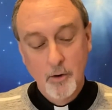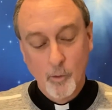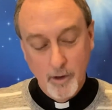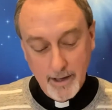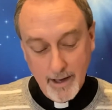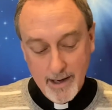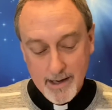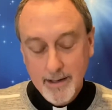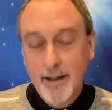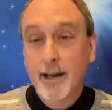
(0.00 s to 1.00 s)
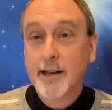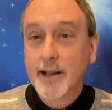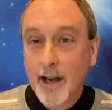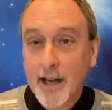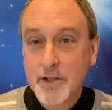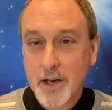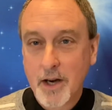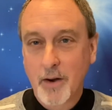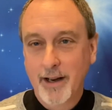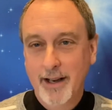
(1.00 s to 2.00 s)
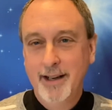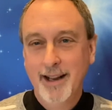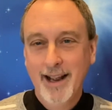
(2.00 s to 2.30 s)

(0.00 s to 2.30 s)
ordained, and consecrated